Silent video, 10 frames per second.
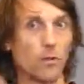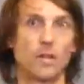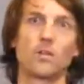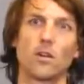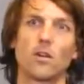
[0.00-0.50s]

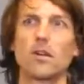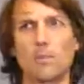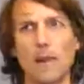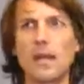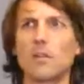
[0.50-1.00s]
which is
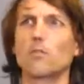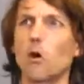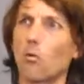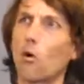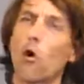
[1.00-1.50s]
the planet's
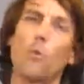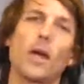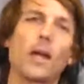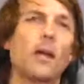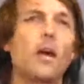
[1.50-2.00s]
not
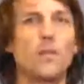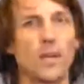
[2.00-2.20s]
warming,